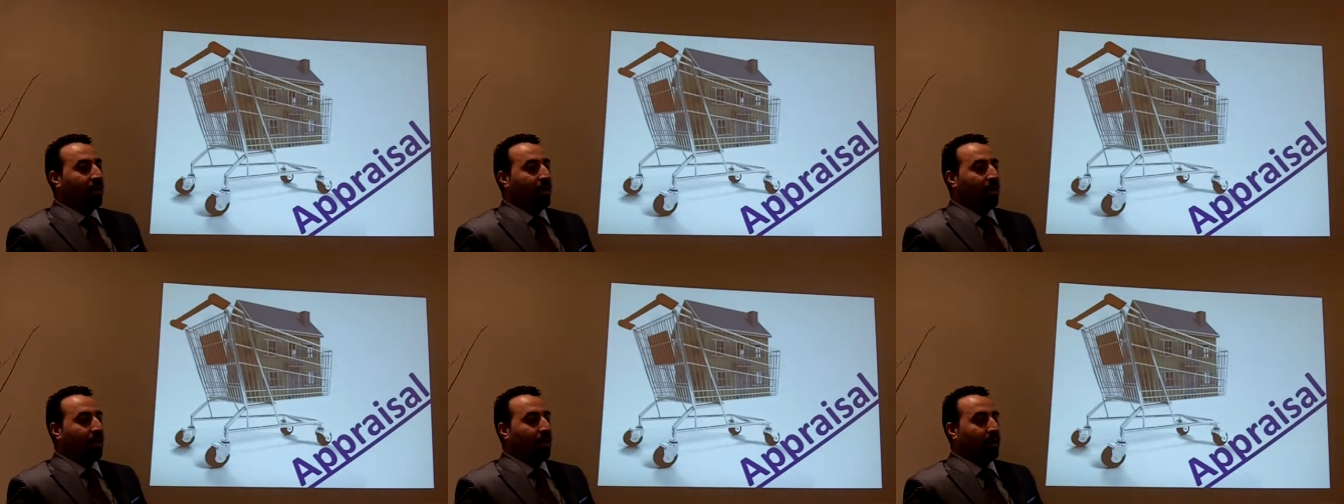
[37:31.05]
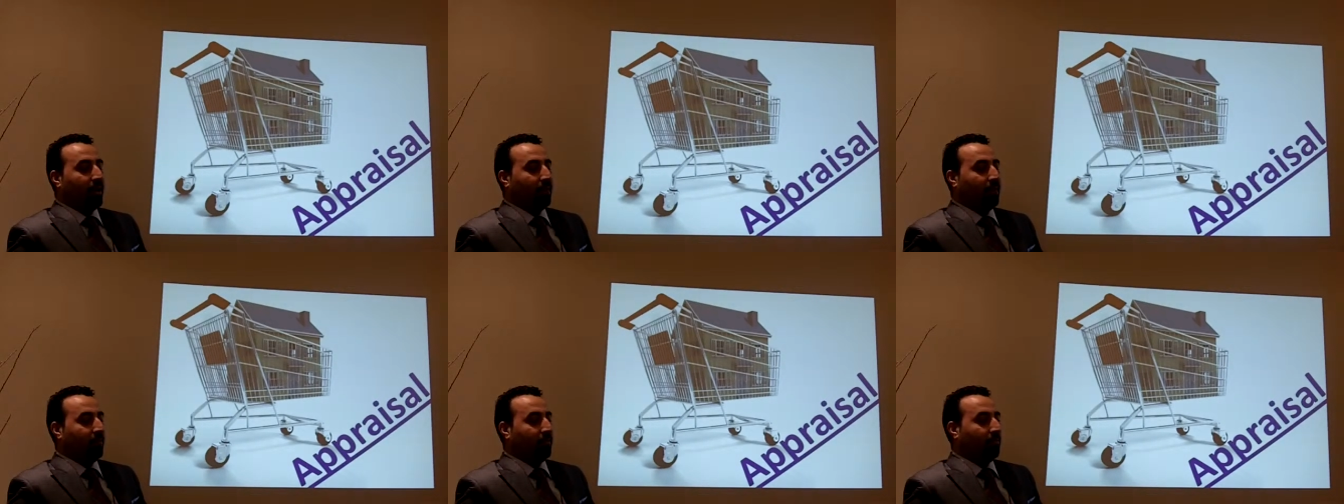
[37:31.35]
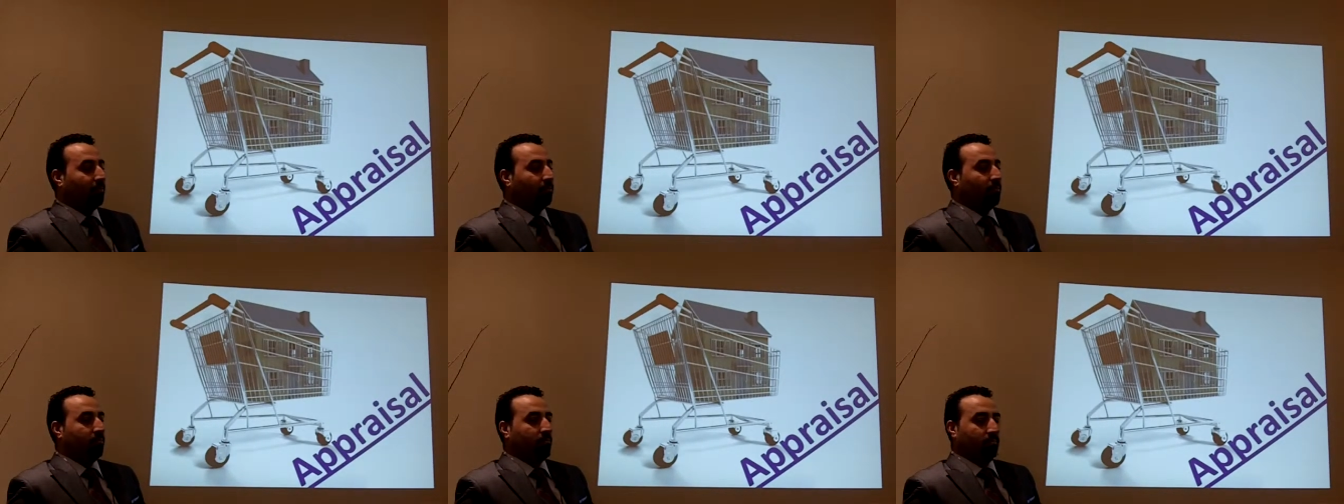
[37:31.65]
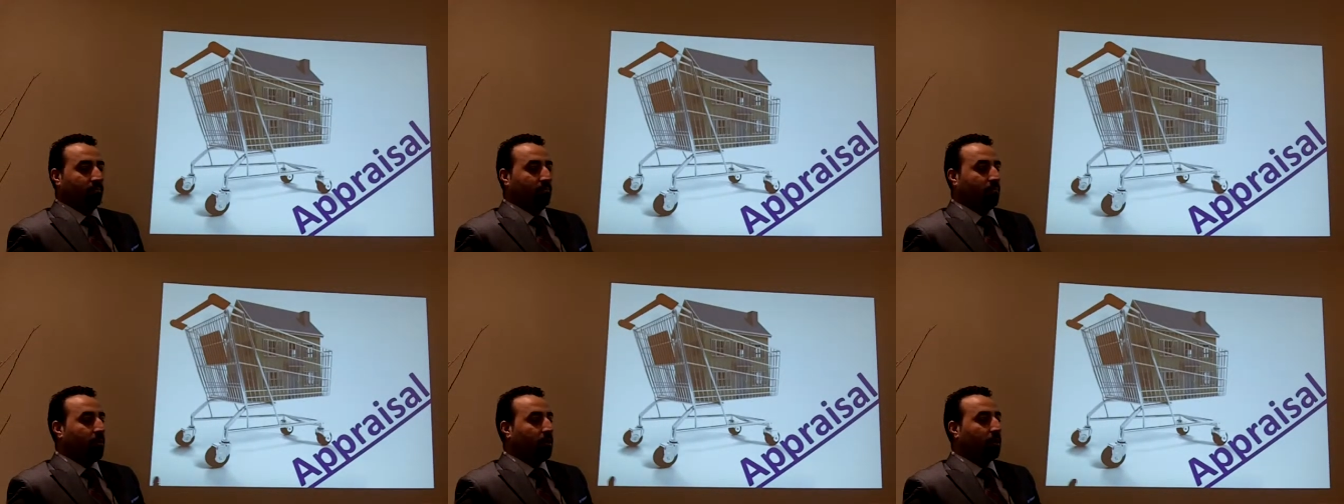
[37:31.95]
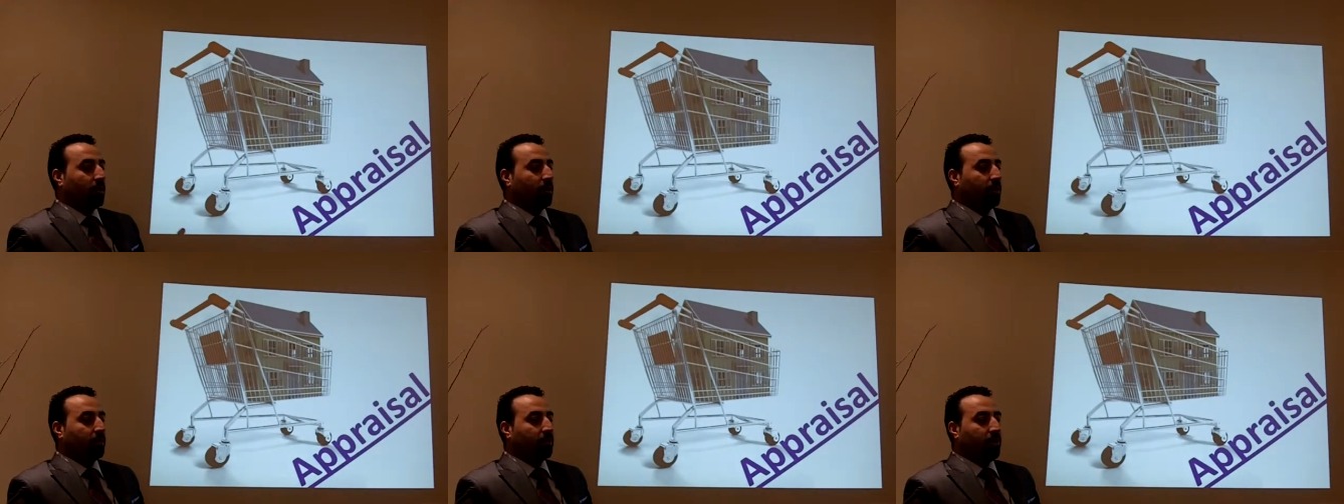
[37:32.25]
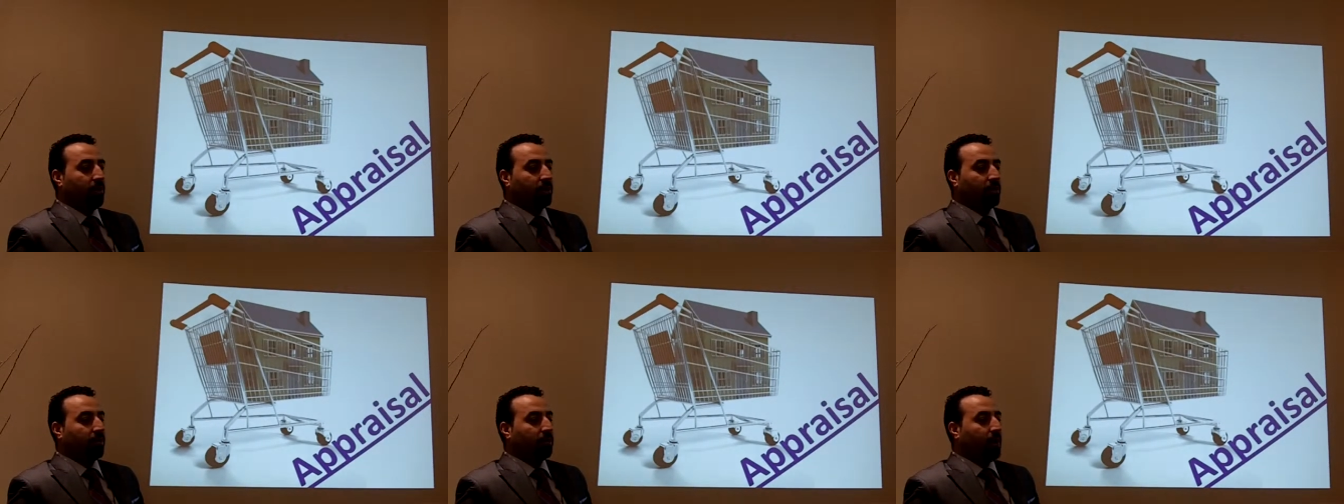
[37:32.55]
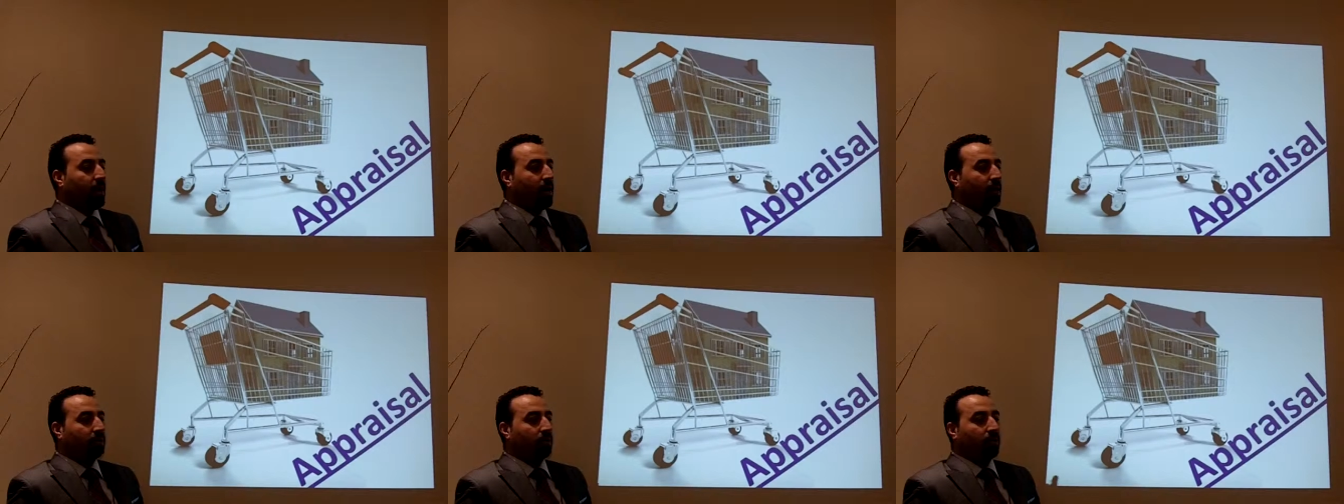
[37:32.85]
Uh, market might
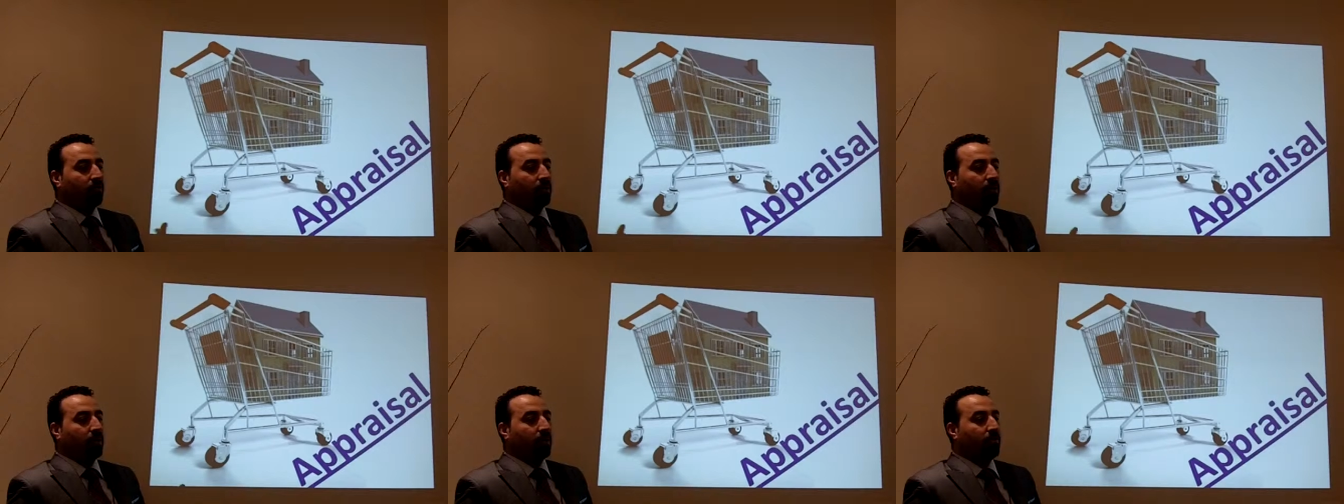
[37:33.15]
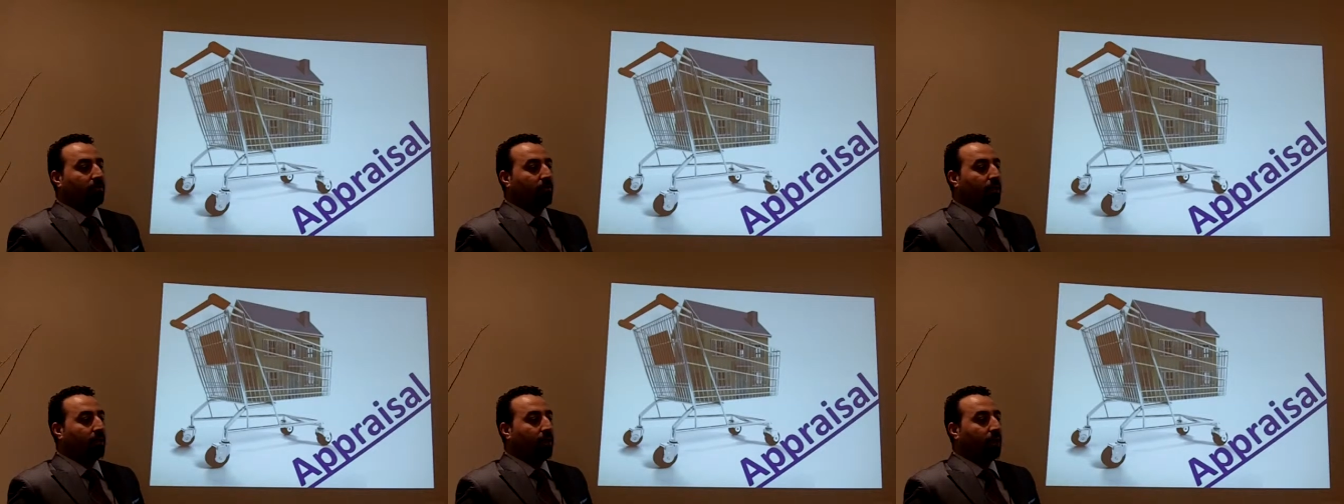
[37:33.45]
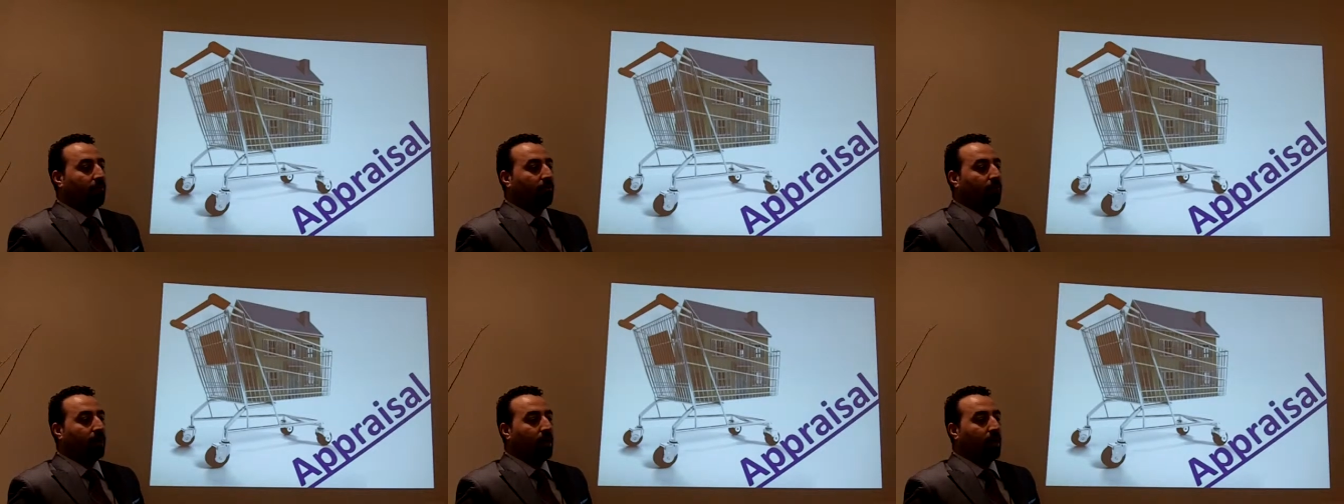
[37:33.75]
crash or whatever